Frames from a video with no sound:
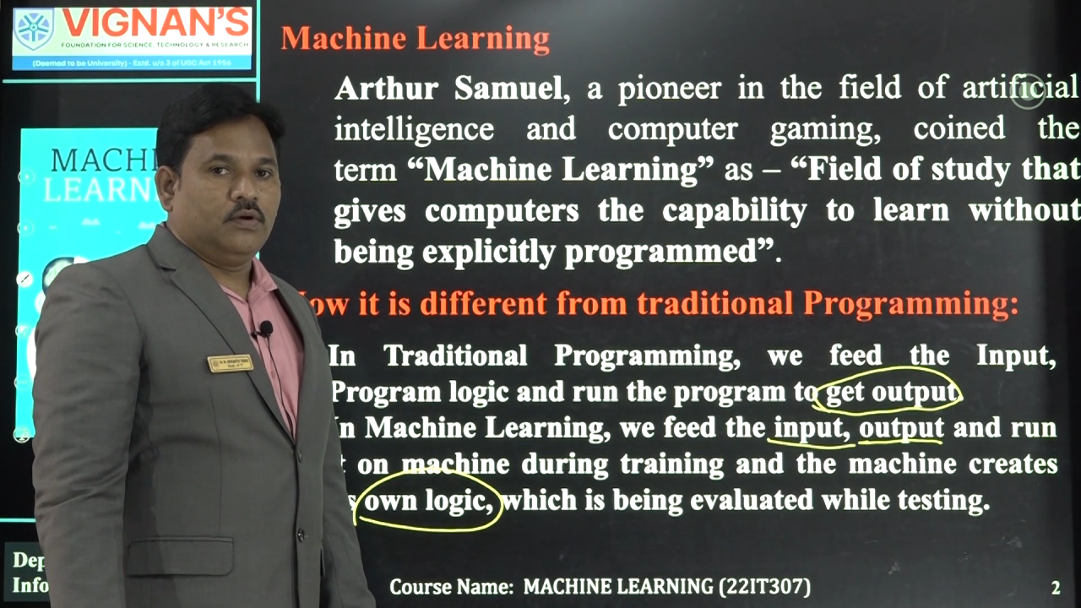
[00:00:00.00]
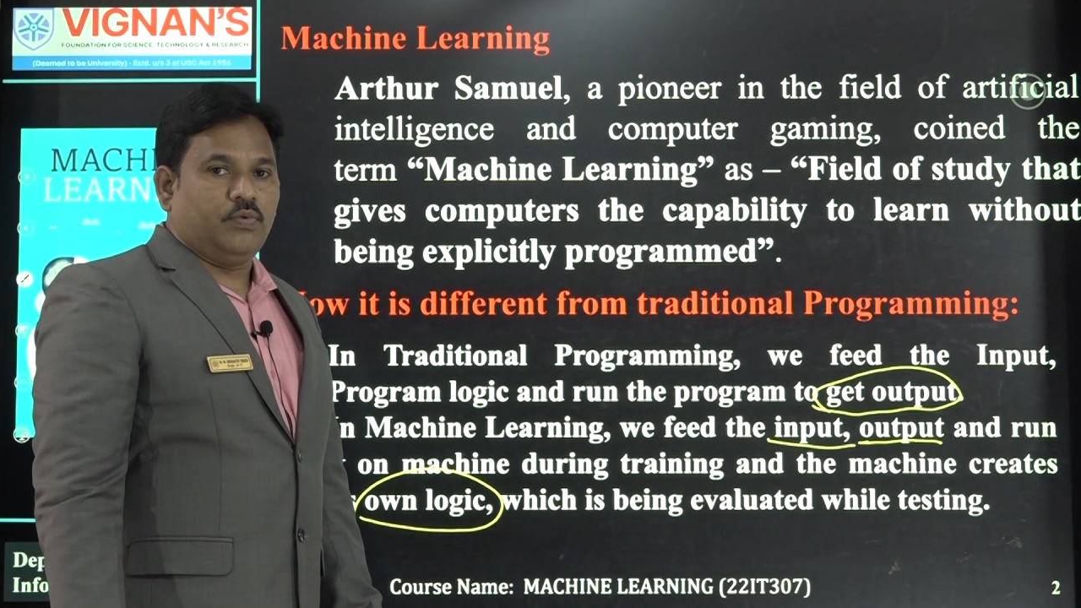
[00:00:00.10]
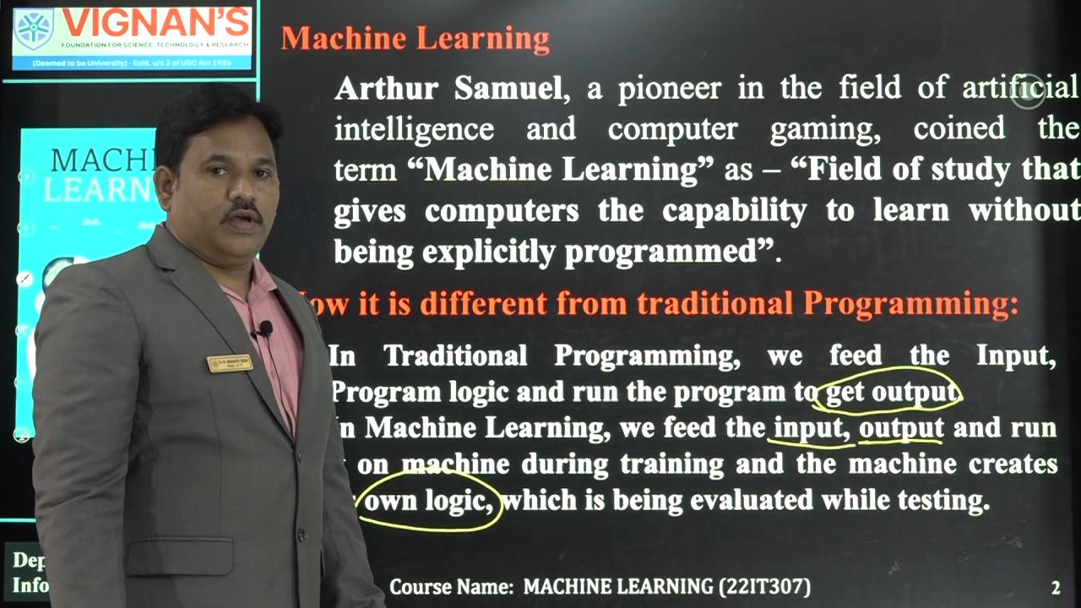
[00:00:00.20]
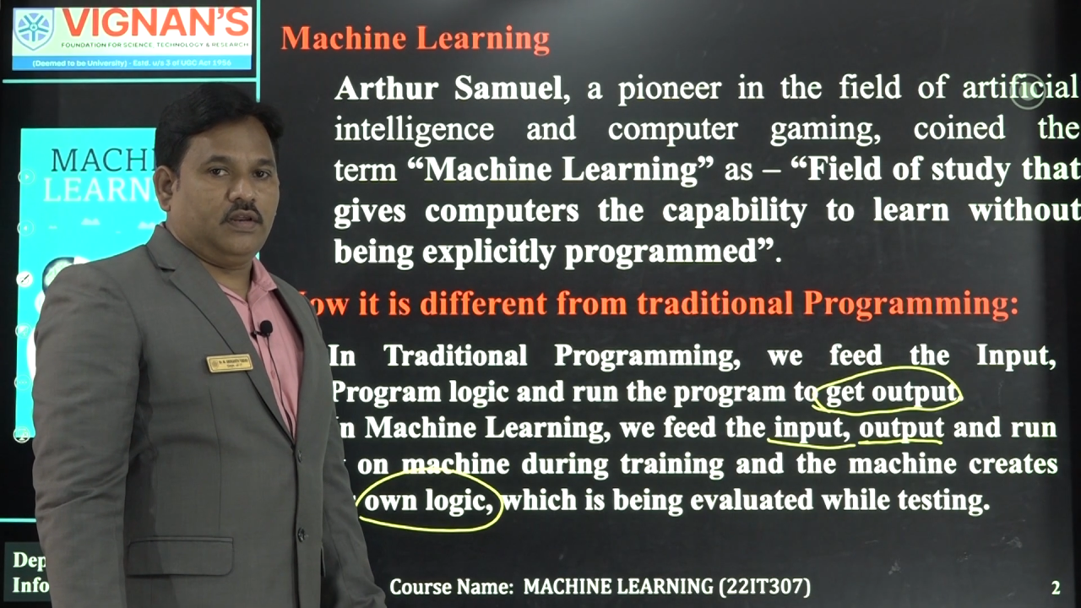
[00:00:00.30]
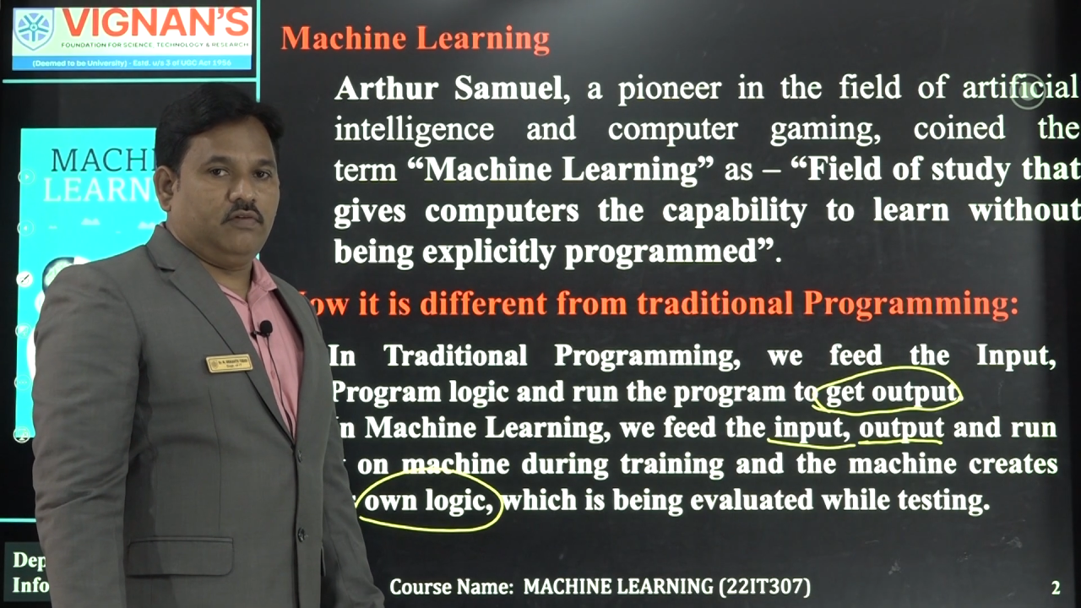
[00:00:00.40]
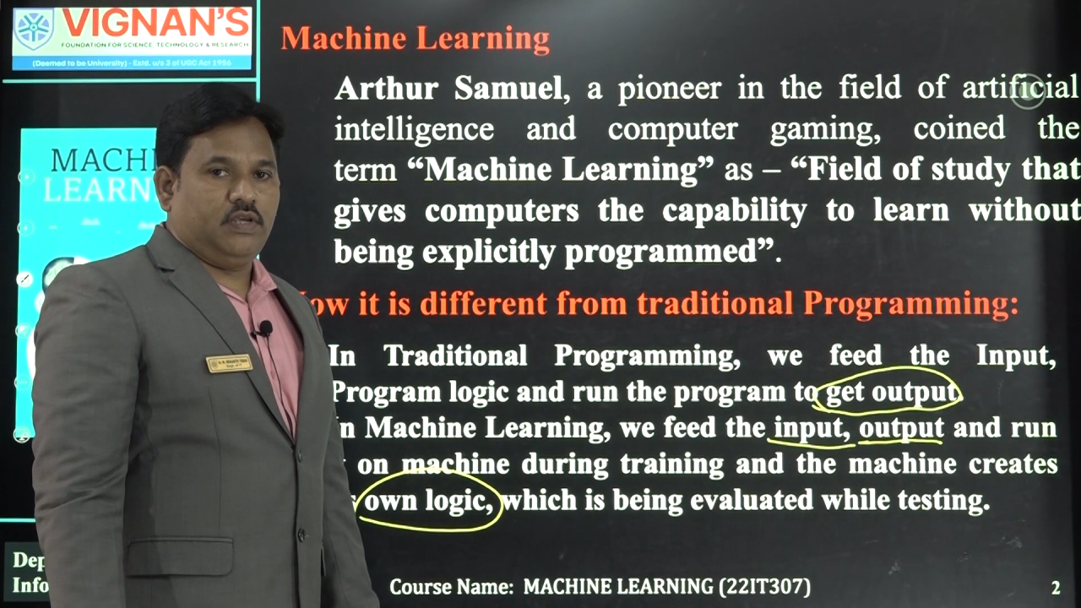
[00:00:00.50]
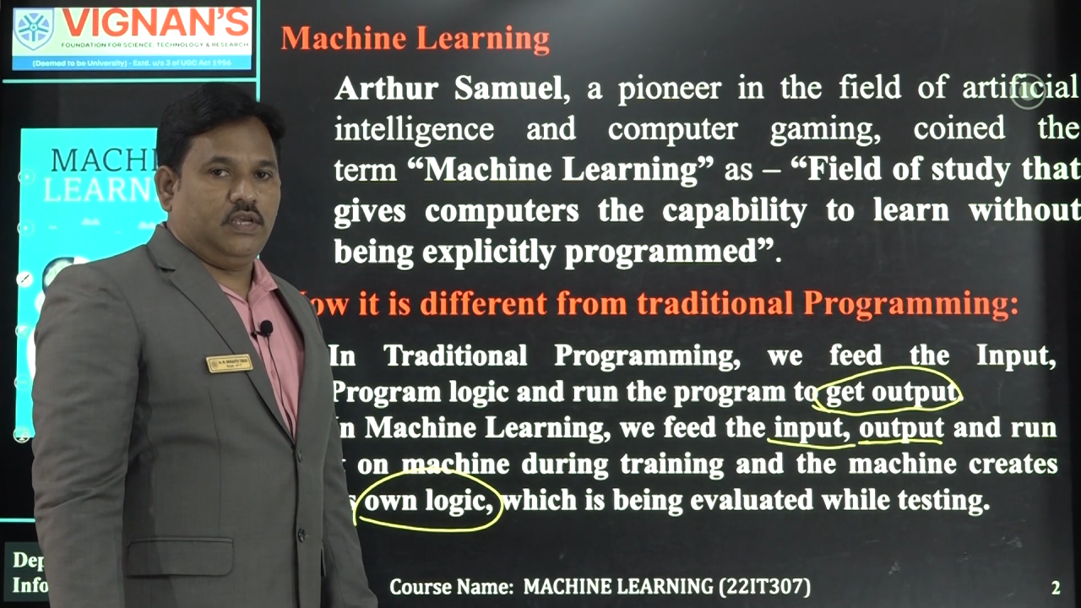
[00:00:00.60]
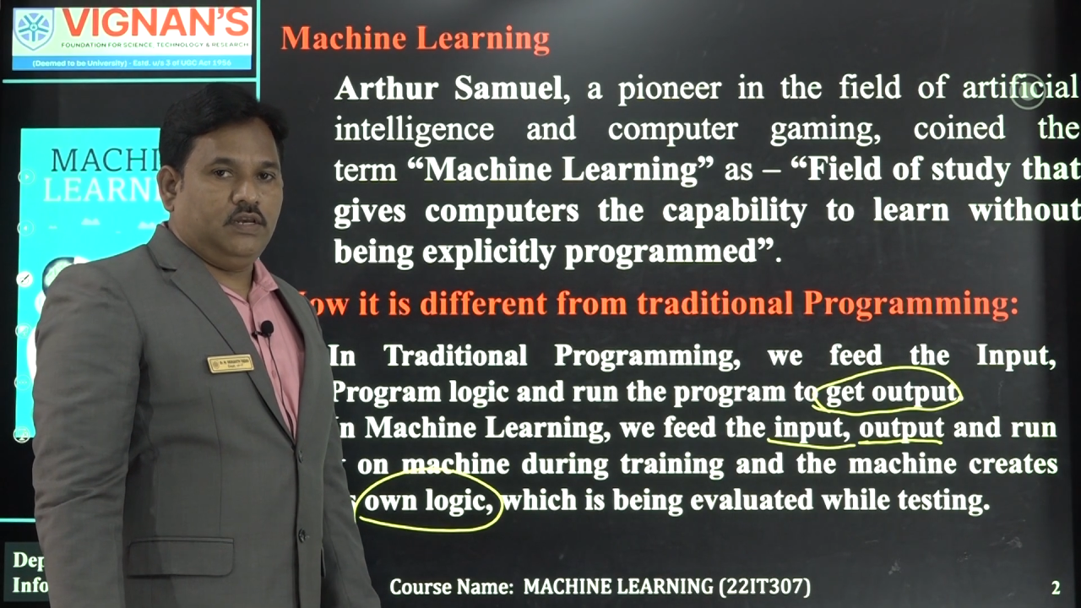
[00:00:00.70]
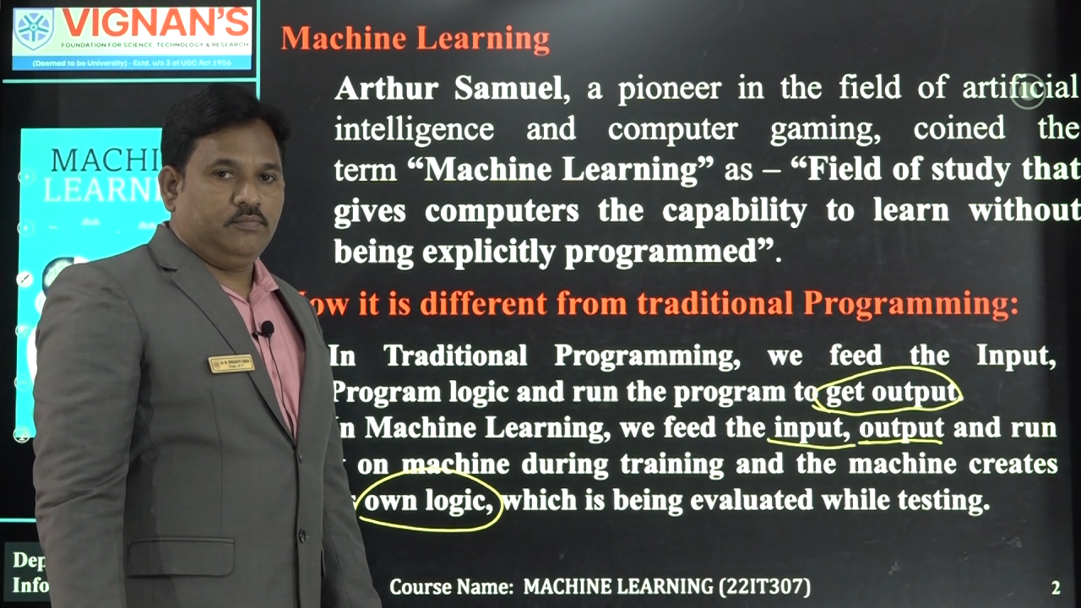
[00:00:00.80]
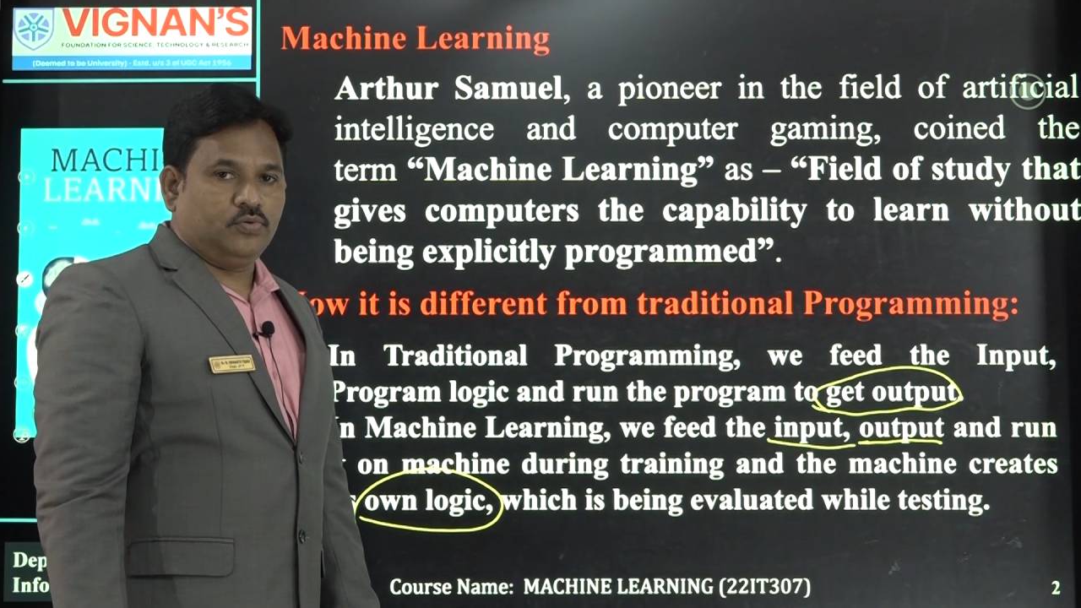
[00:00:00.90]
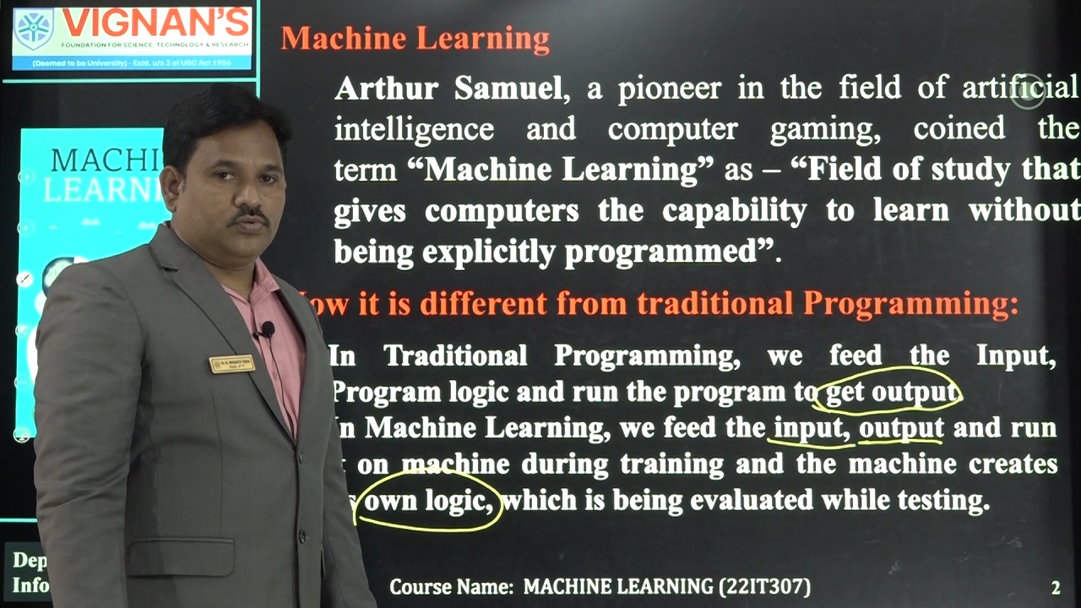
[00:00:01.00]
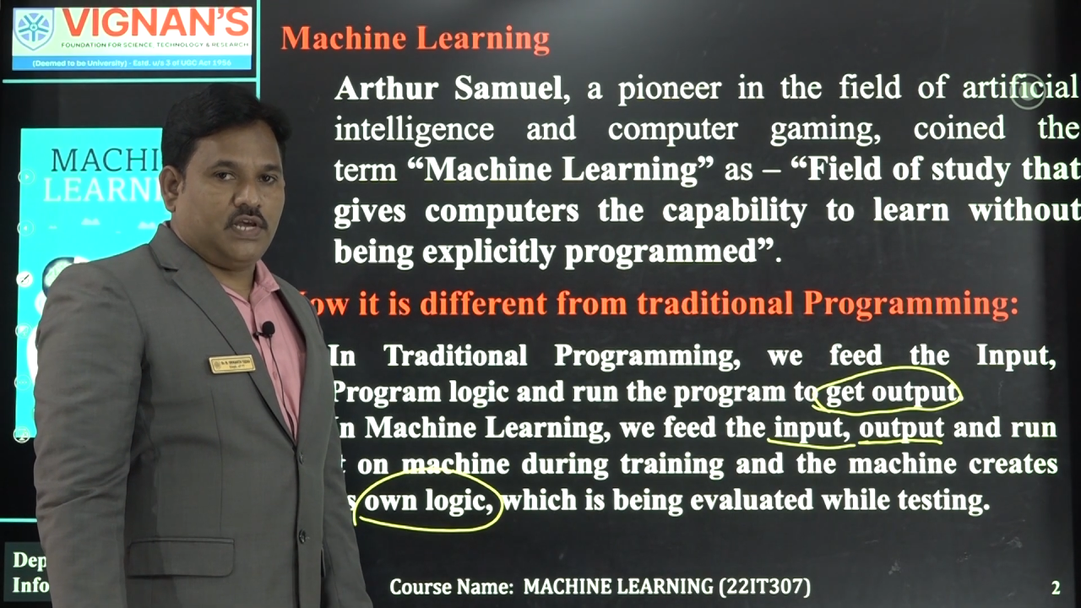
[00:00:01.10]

we are giving input